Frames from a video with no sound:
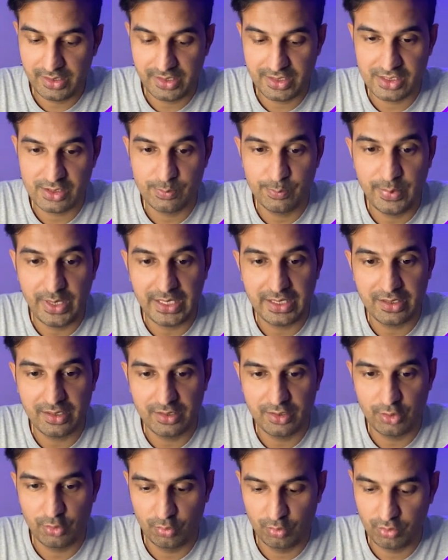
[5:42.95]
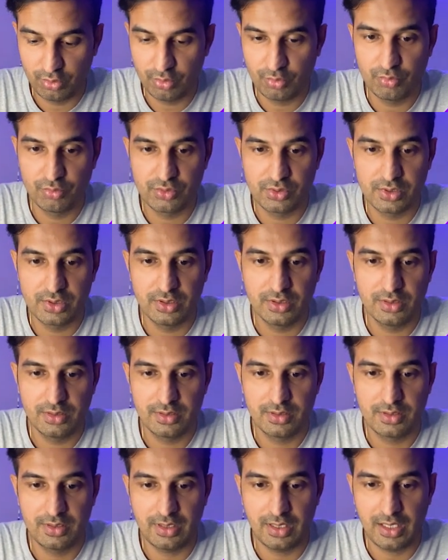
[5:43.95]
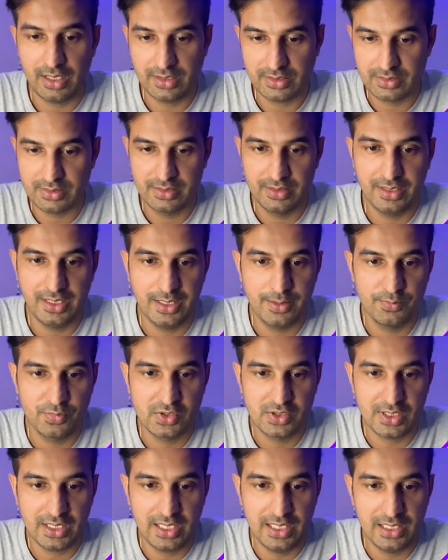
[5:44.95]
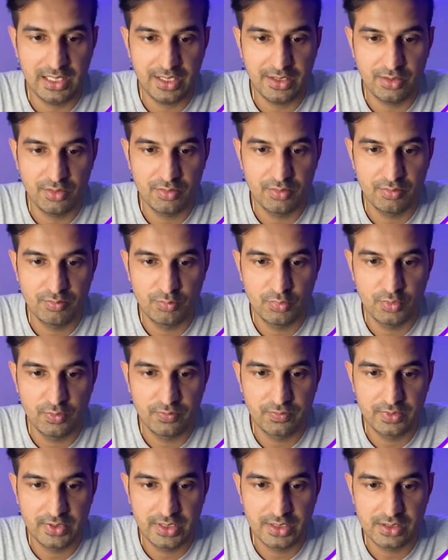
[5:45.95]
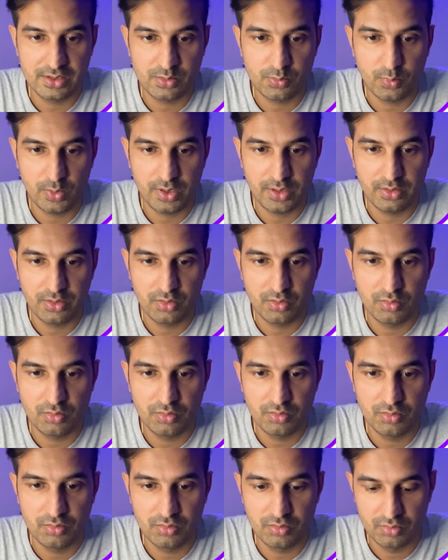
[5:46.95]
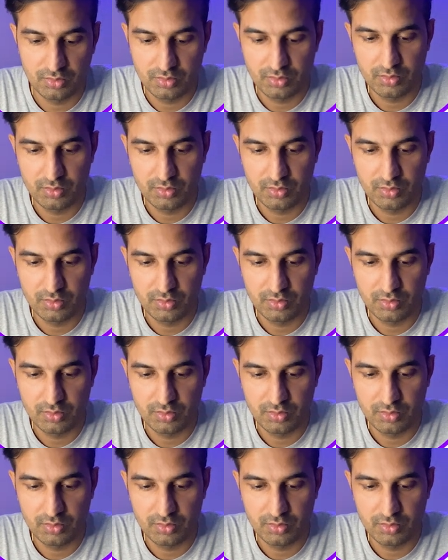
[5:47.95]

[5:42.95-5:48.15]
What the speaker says: It's better you use the class name style and you move this one to,